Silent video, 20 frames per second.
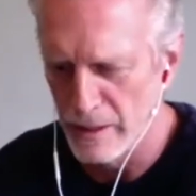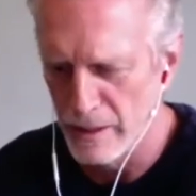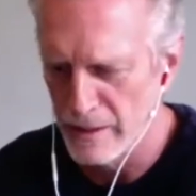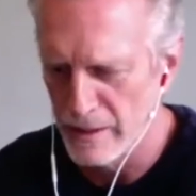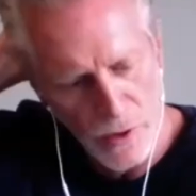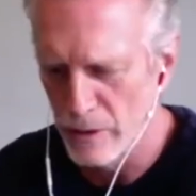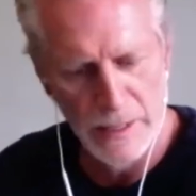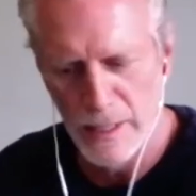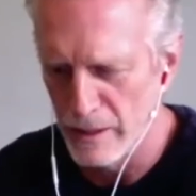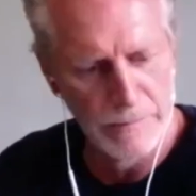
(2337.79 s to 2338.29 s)
I
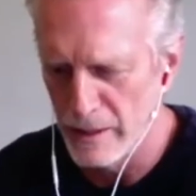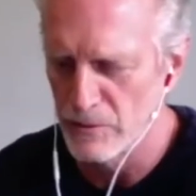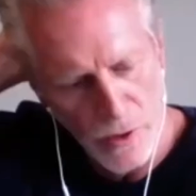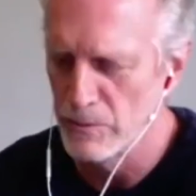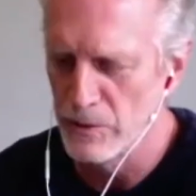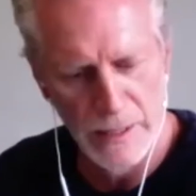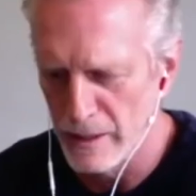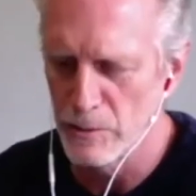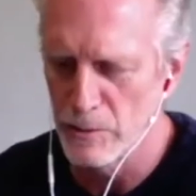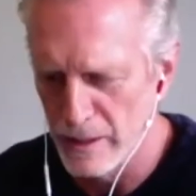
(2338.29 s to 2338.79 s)
think he's a,
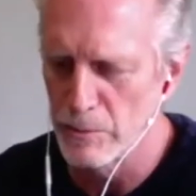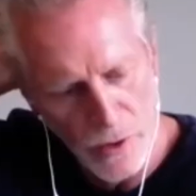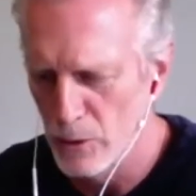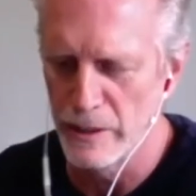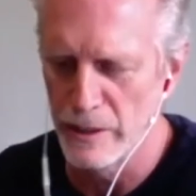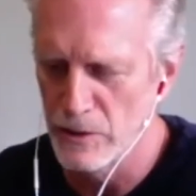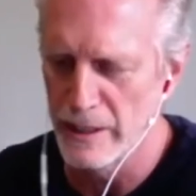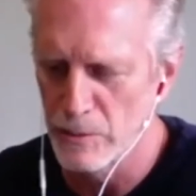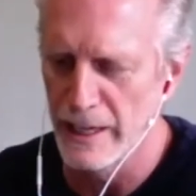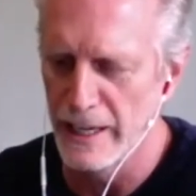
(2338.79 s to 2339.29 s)
he's a
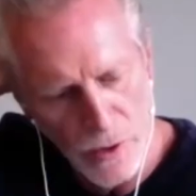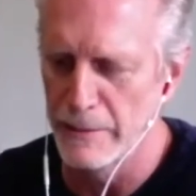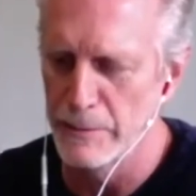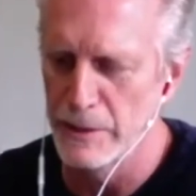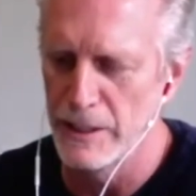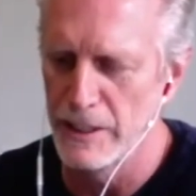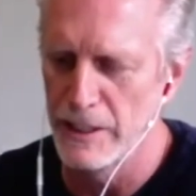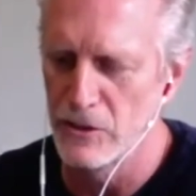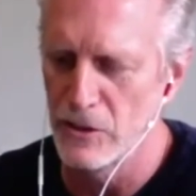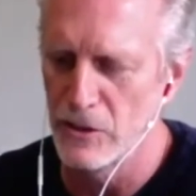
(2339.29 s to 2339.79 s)
brilliant guy, but
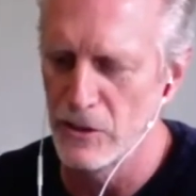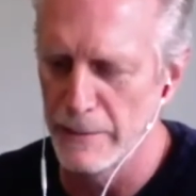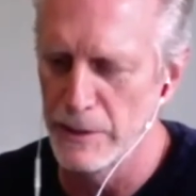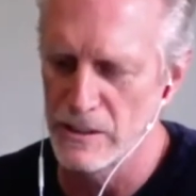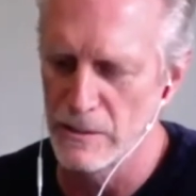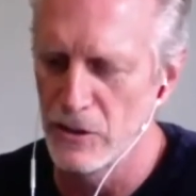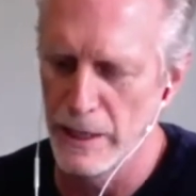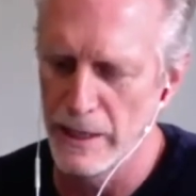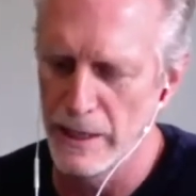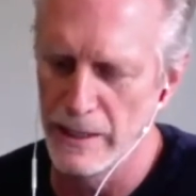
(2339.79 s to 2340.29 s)
he talks
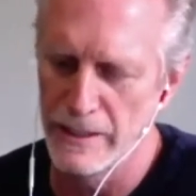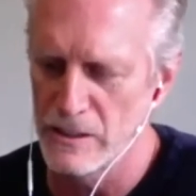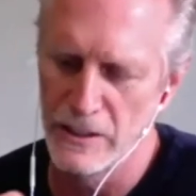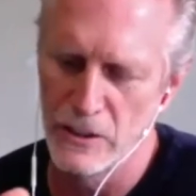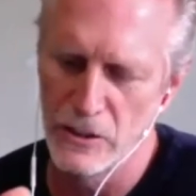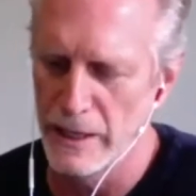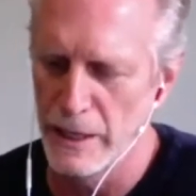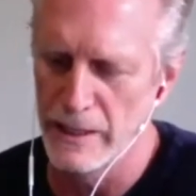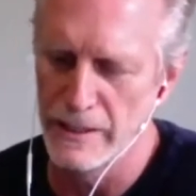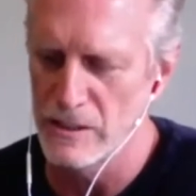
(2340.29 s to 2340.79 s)
about it in the
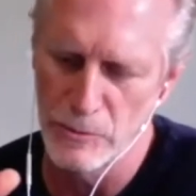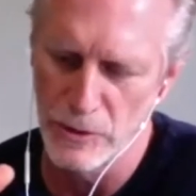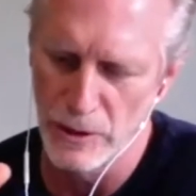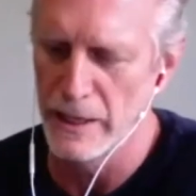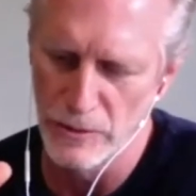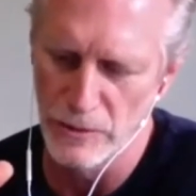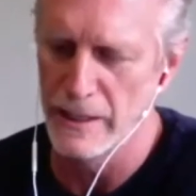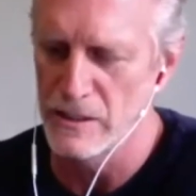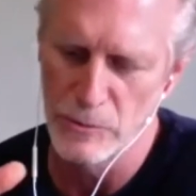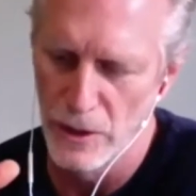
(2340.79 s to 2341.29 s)
terms of